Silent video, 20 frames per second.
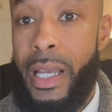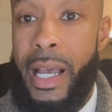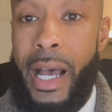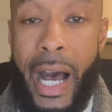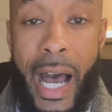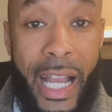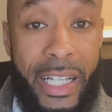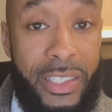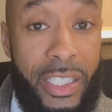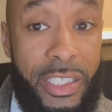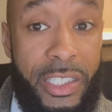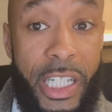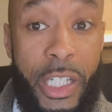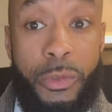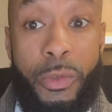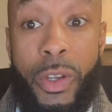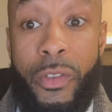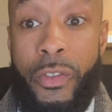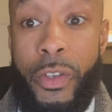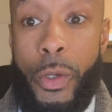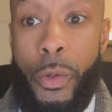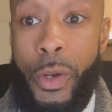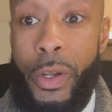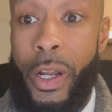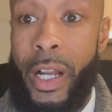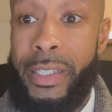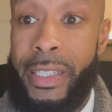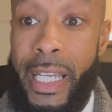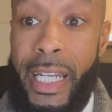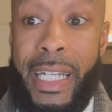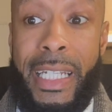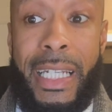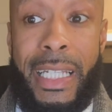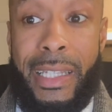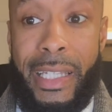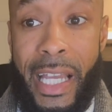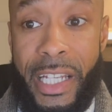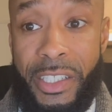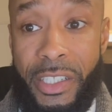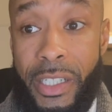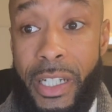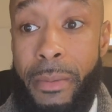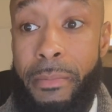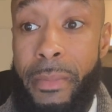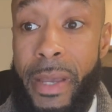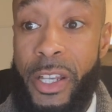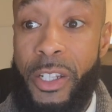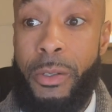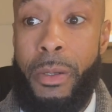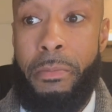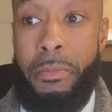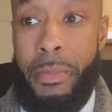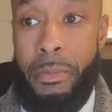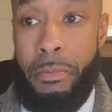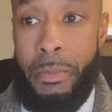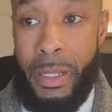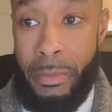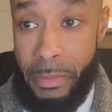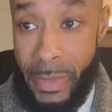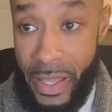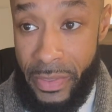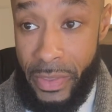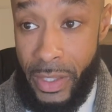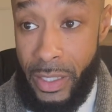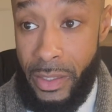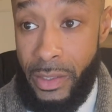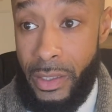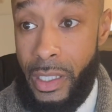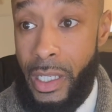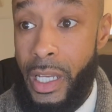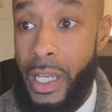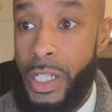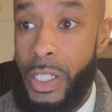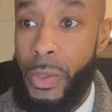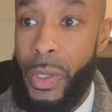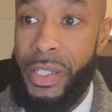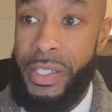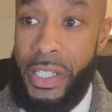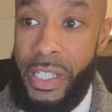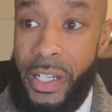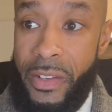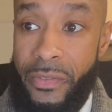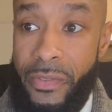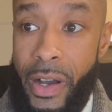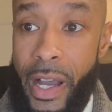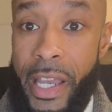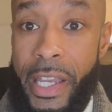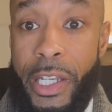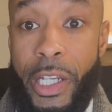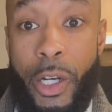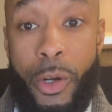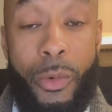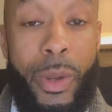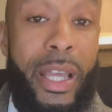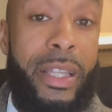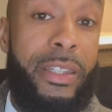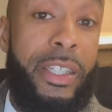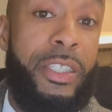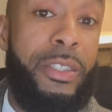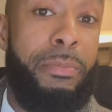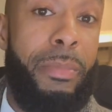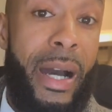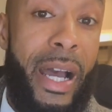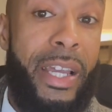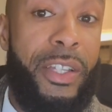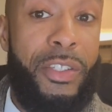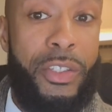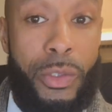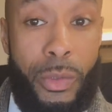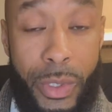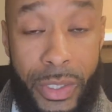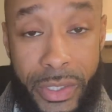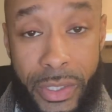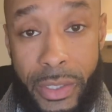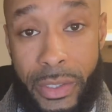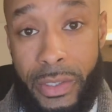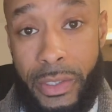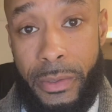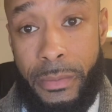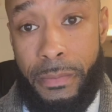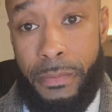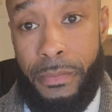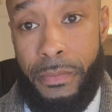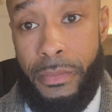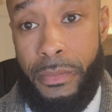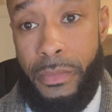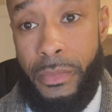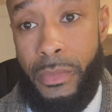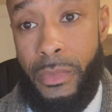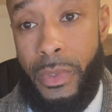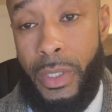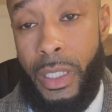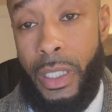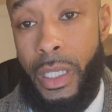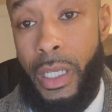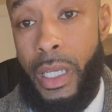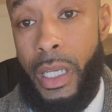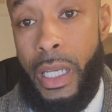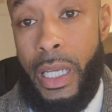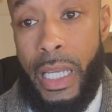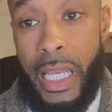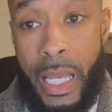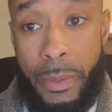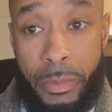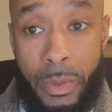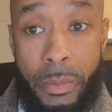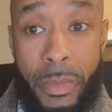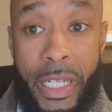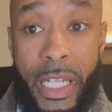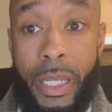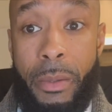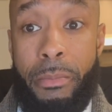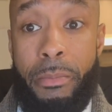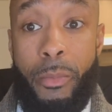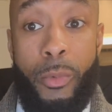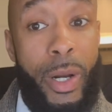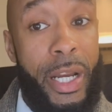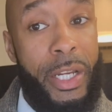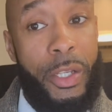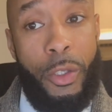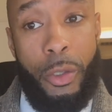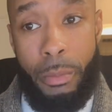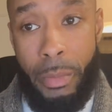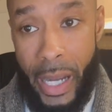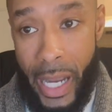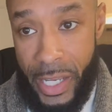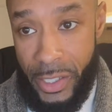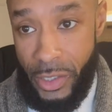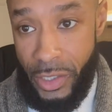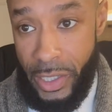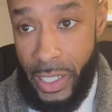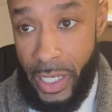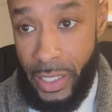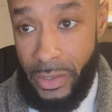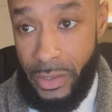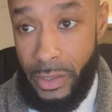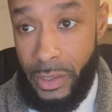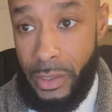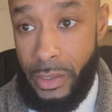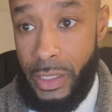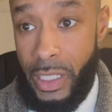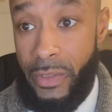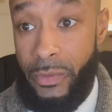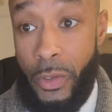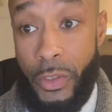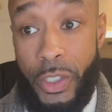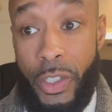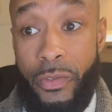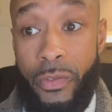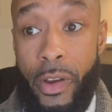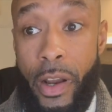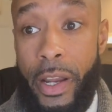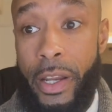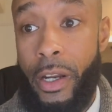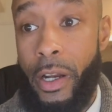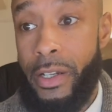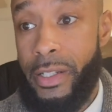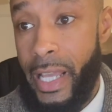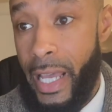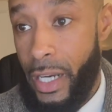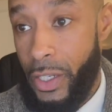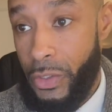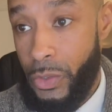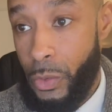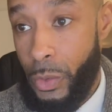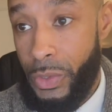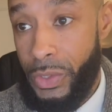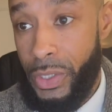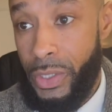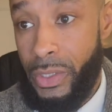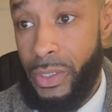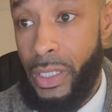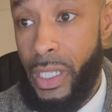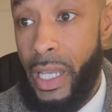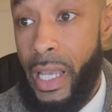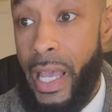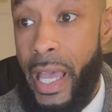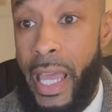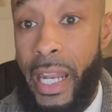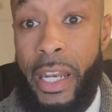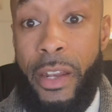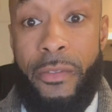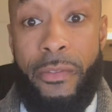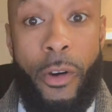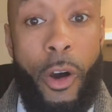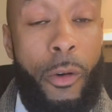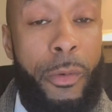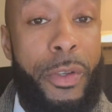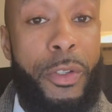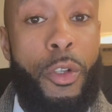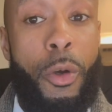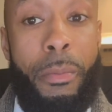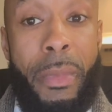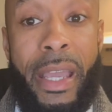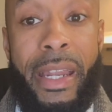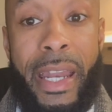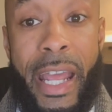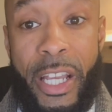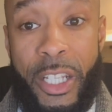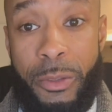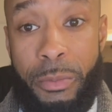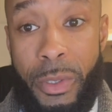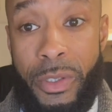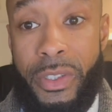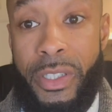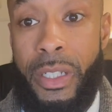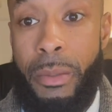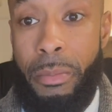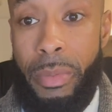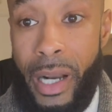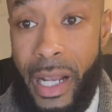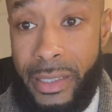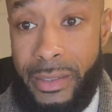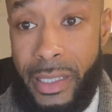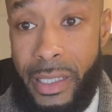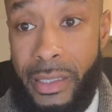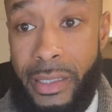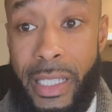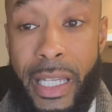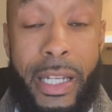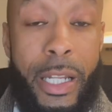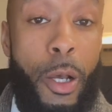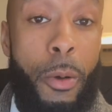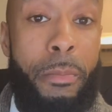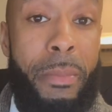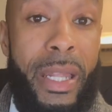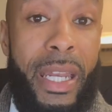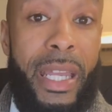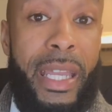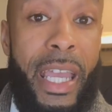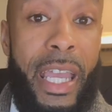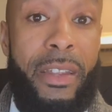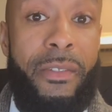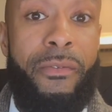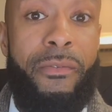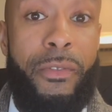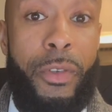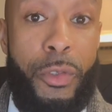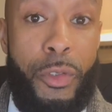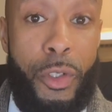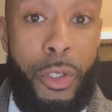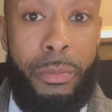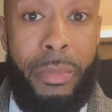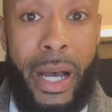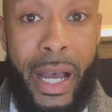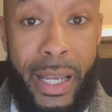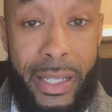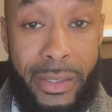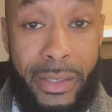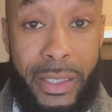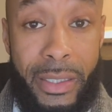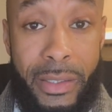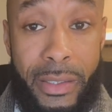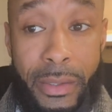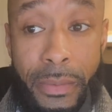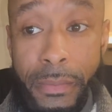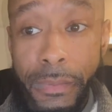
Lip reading: I suggest reviewing our data collection and measurement methods to identify and correct these bias sources. Implementing regular bias checks, diversifying our data sources, and involving domain experts in the process can help mitigate future biases.